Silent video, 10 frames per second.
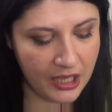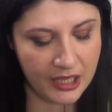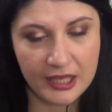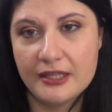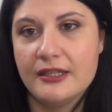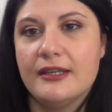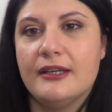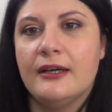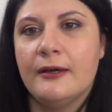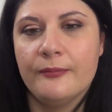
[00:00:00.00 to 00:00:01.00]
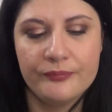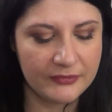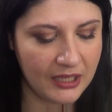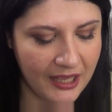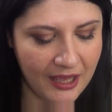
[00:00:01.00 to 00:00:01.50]
And
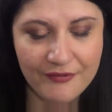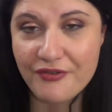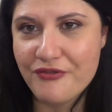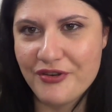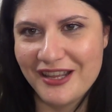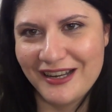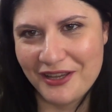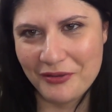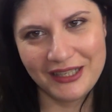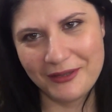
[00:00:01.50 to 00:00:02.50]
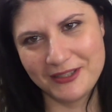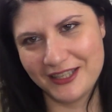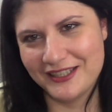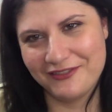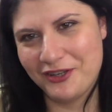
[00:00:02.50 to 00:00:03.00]
I have three liquid
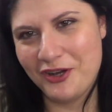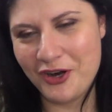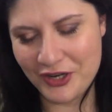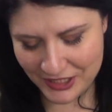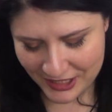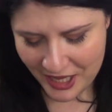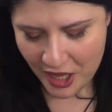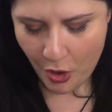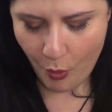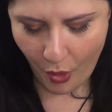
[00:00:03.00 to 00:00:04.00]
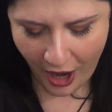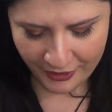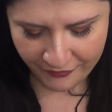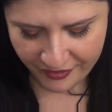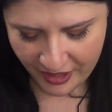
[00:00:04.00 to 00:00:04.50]
lipsticks, of course.
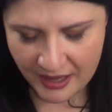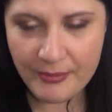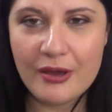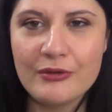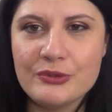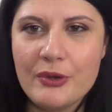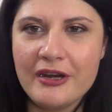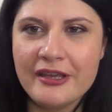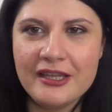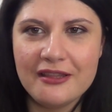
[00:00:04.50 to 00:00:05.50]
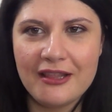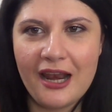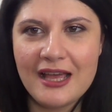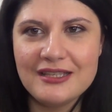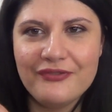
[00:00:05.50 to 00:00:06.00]
One of them, I was wearing it in the
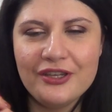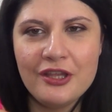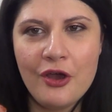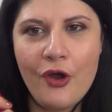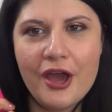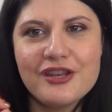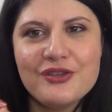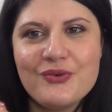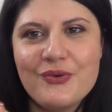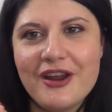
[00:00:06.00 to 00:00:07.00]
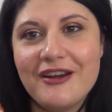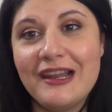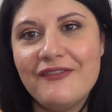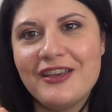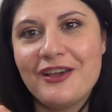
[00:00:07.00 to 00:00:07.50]
last video and you were
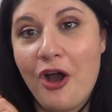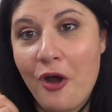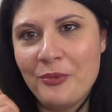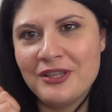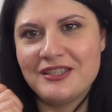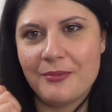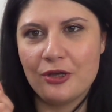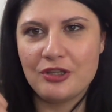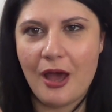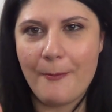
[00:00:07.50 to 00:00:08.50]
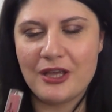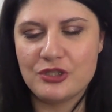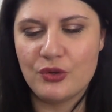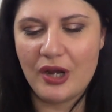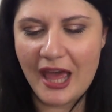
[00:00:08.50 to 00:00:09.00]
leaving comments about how
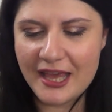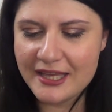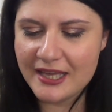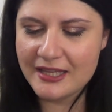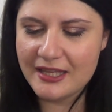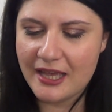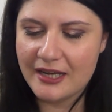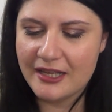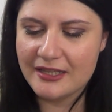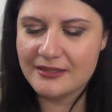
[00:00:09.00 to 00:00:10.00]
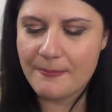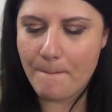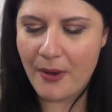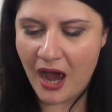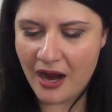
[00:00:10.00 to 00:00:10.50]
much you like it, and it's
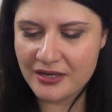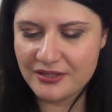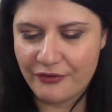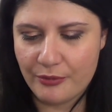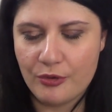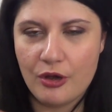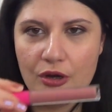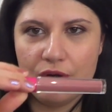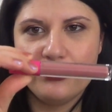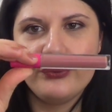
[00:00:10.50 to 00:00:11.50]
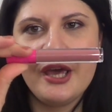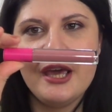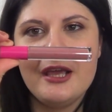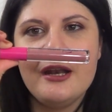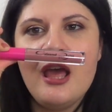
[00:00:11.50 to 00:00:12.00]
Mars from Colored
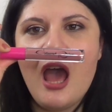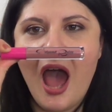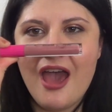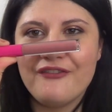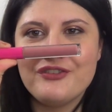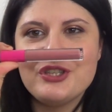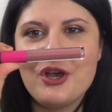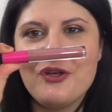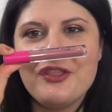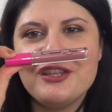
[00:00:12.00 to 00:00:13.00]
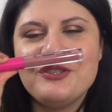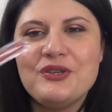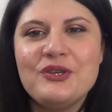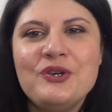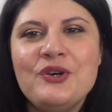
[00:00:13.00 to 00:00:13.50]
Raine. I have sent that to
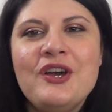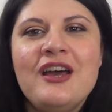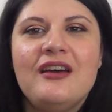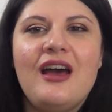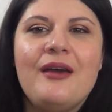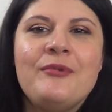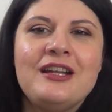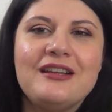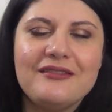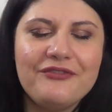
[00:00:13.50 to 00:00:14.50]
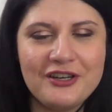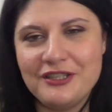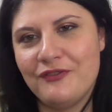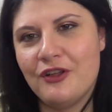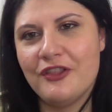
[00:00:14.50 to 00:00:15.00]
you. I mean,
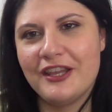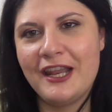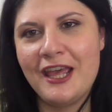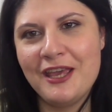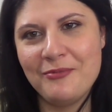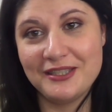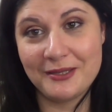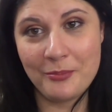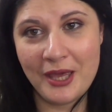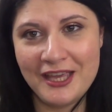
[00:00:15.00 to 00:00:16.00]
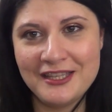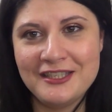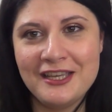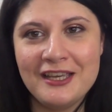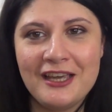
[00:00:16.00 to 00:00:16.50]
first of all, the name is
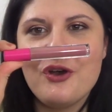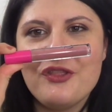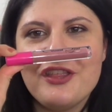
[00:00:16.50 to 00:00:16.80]
amazing.